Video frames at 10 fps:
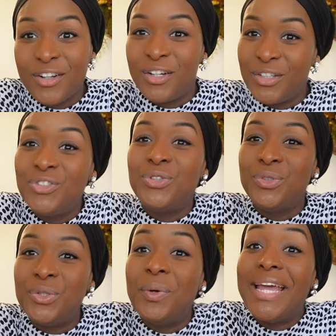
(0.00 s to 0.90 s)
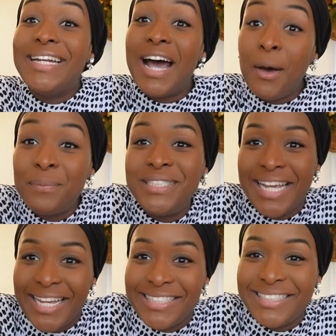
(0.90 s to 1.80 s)
Could you do an
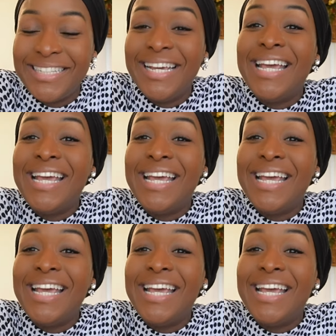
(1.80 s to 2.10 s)
update?